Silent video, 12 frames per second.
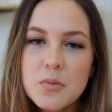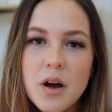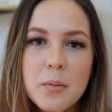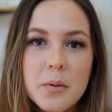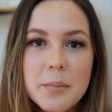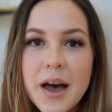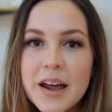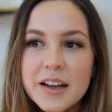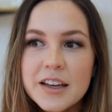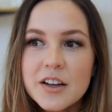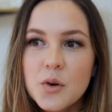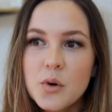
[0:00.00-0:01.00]

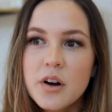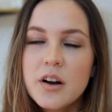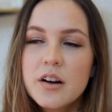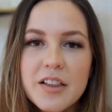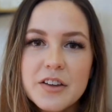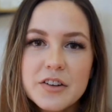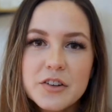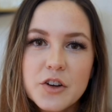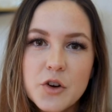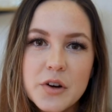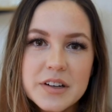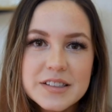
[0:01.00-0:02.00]
problematic or valid
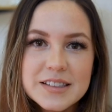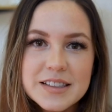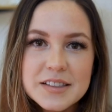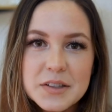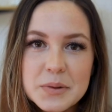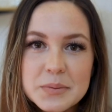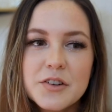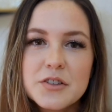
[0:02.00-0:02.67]
criticism,